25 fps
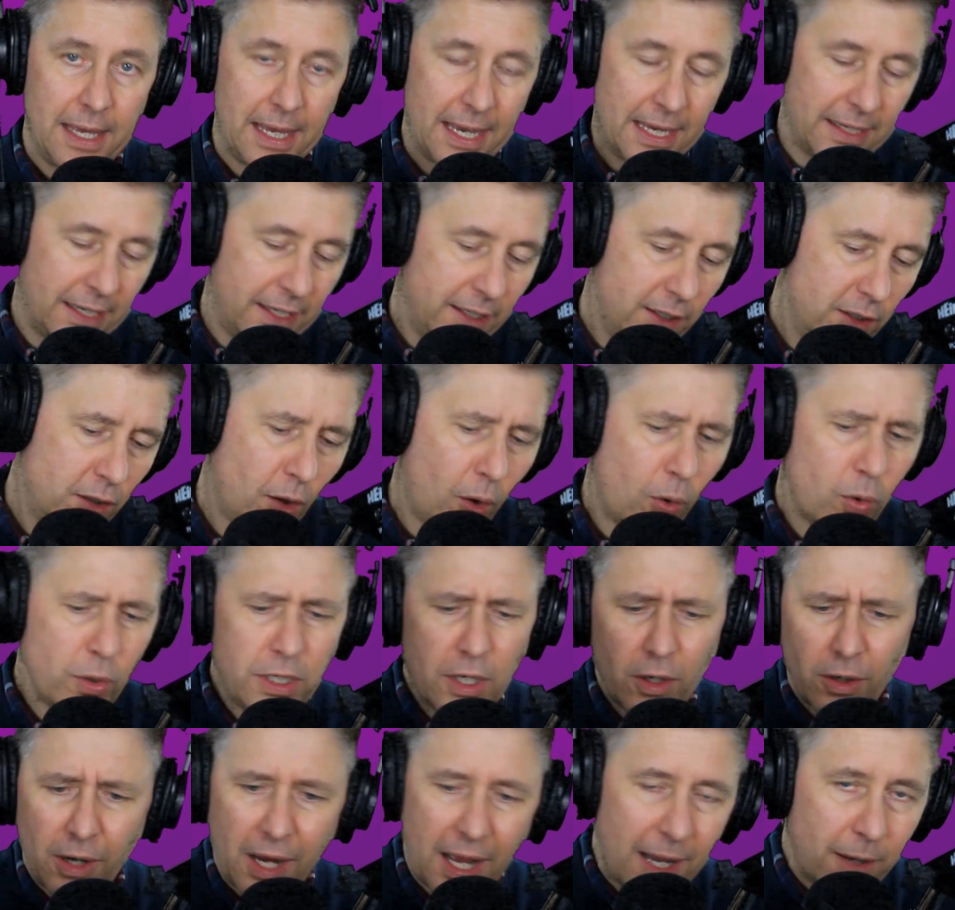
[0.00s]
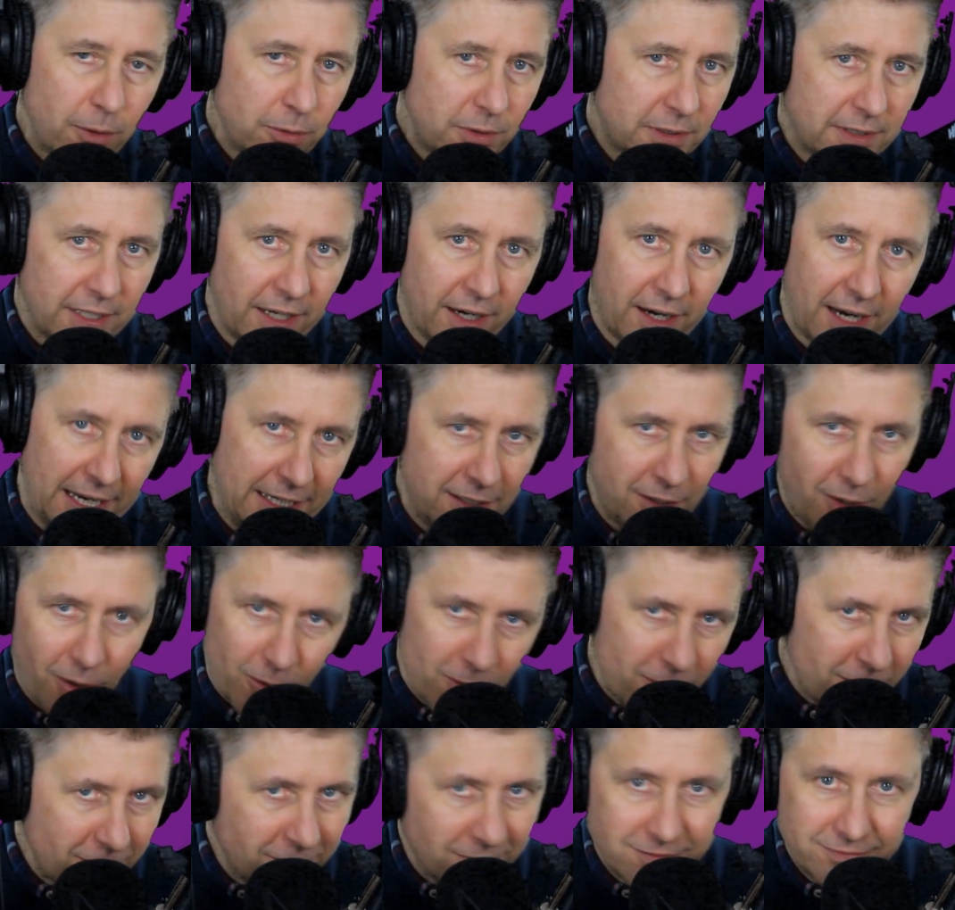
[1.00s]
And I know you're out there. I
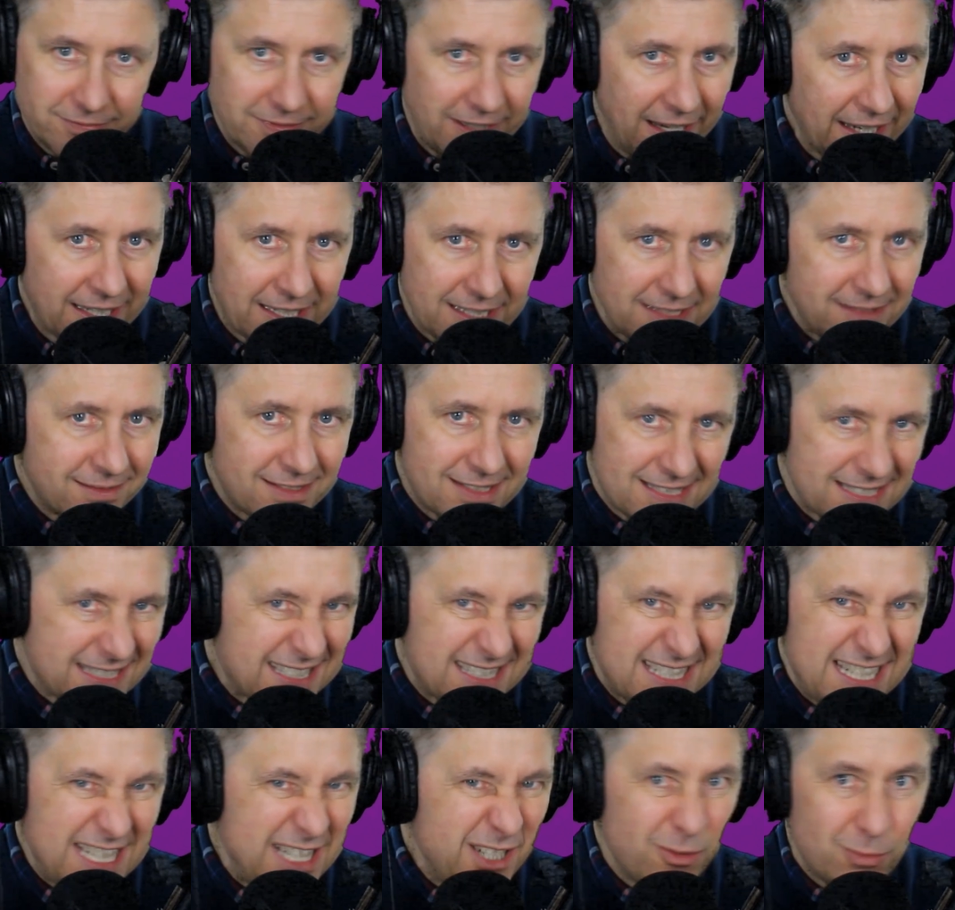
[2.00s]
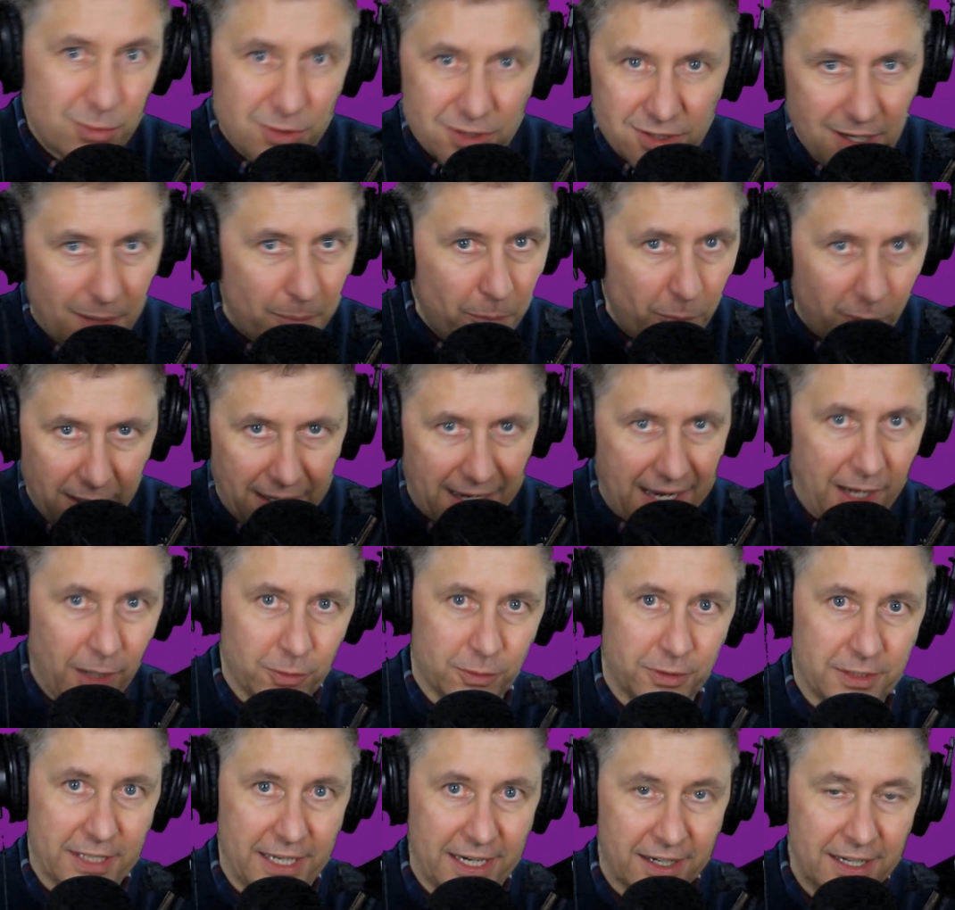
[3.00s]
know I can see you somewhere
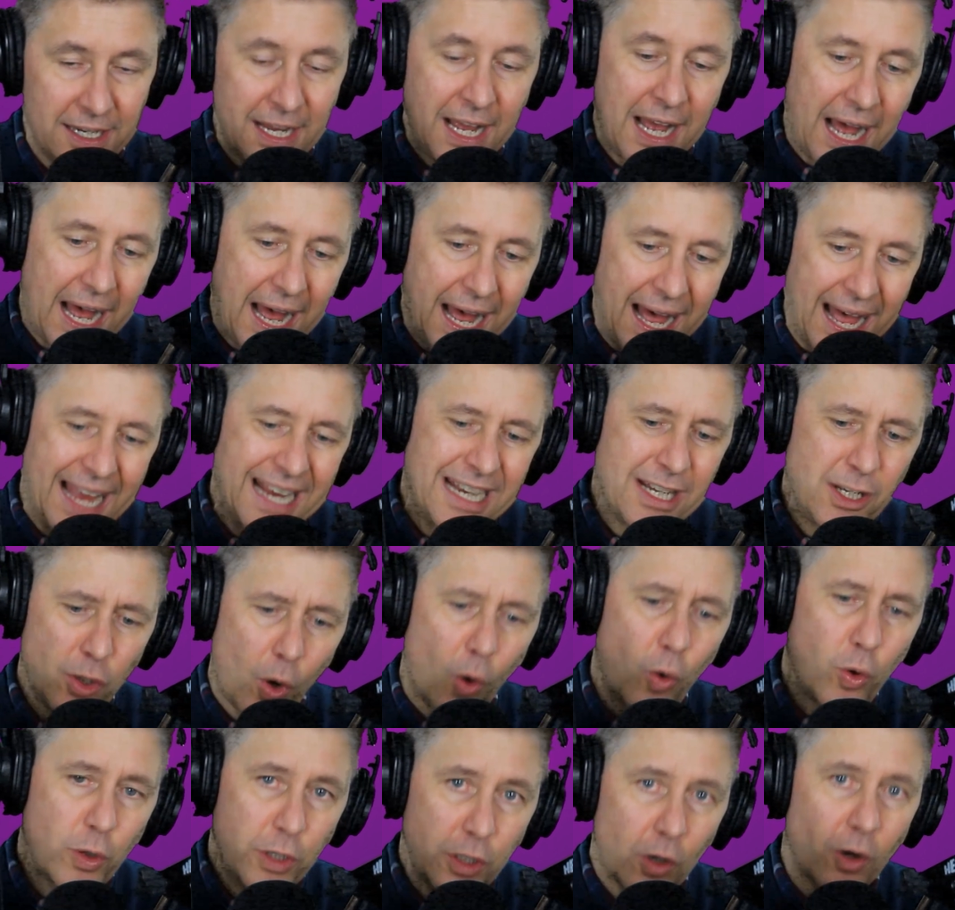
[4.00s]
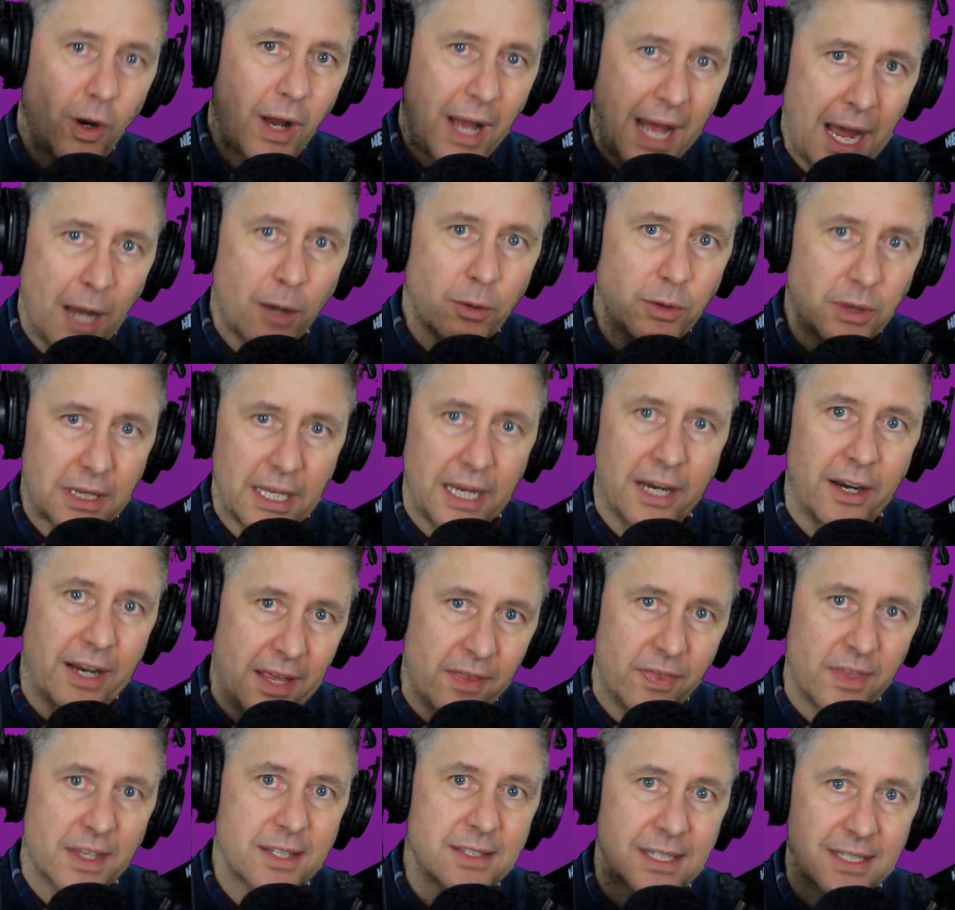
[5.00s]
out there. I know you're out there
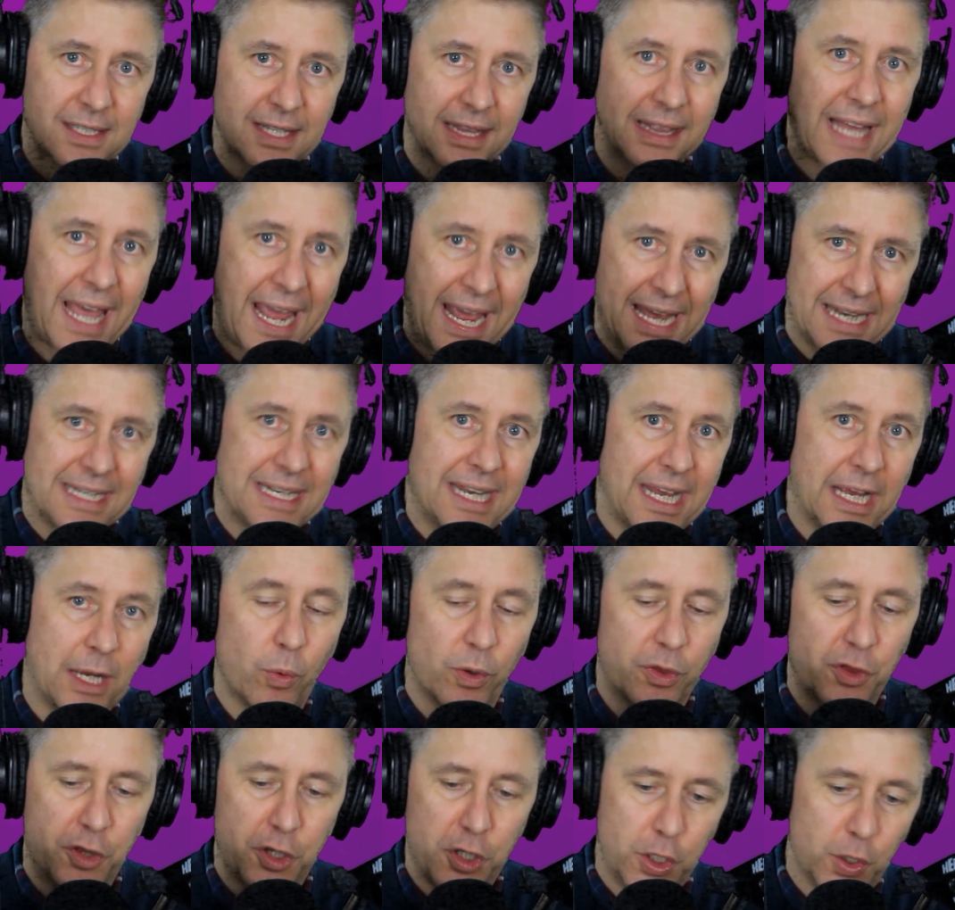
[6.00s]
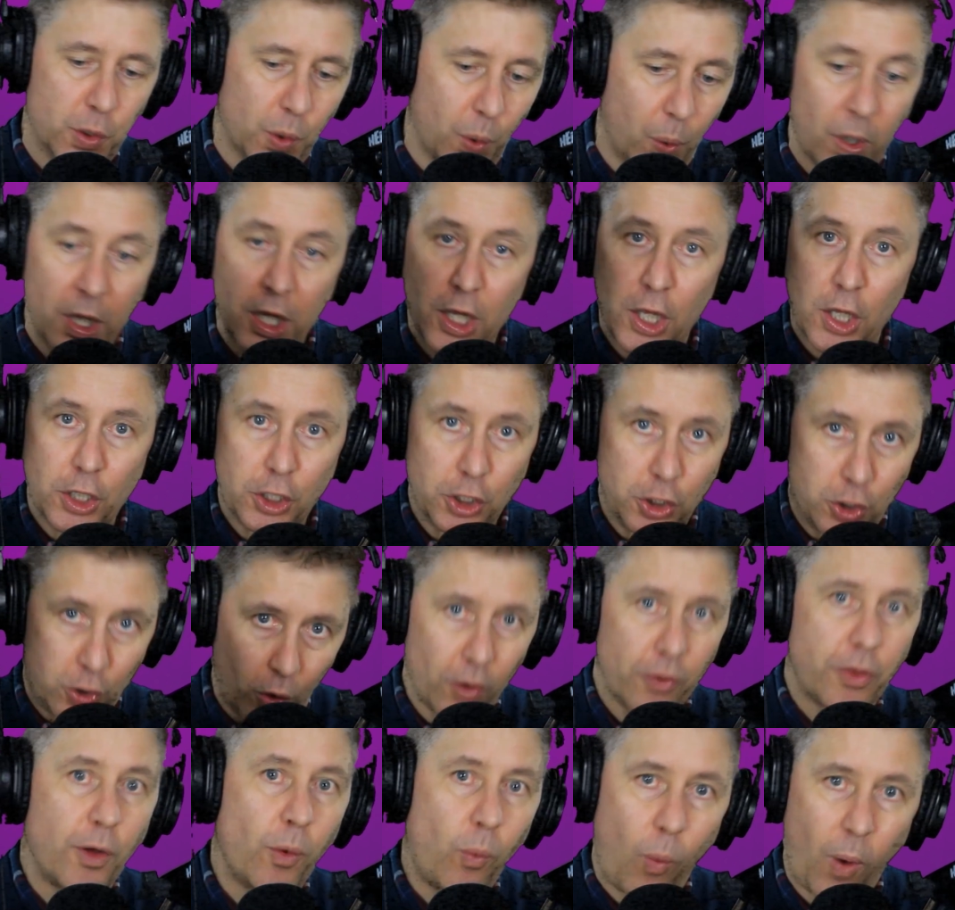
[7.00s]
and this is landing with you.
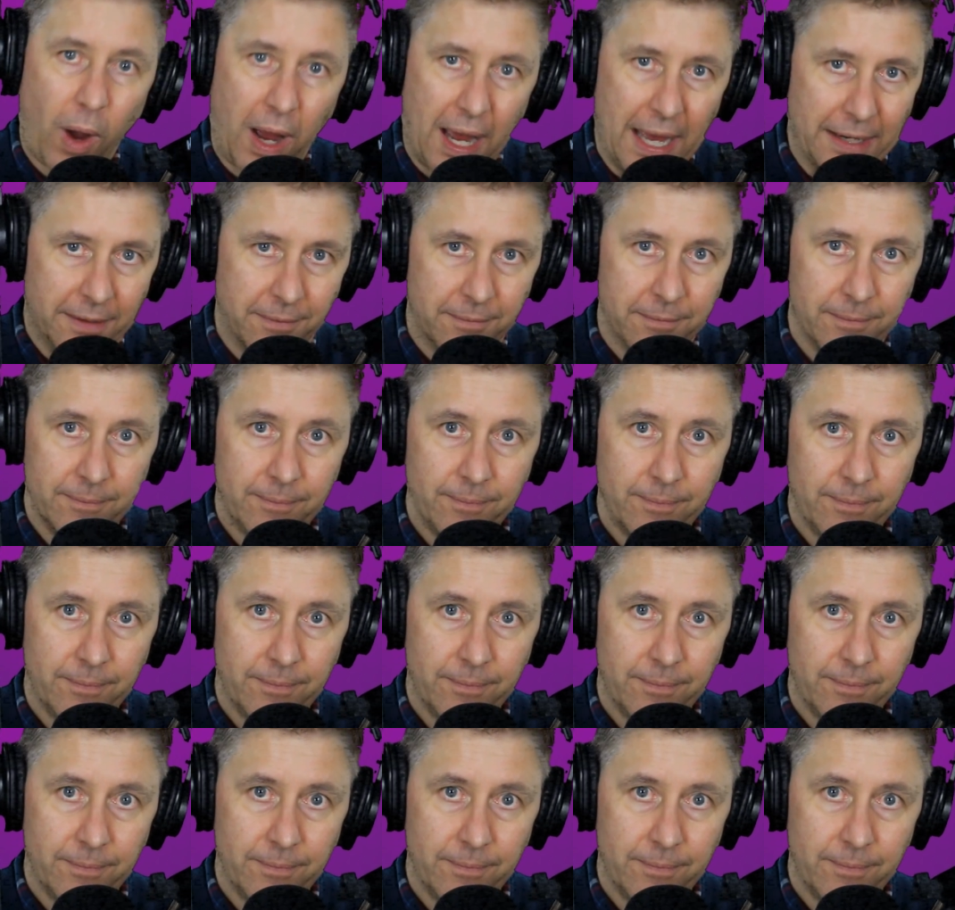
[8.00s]
You're the one.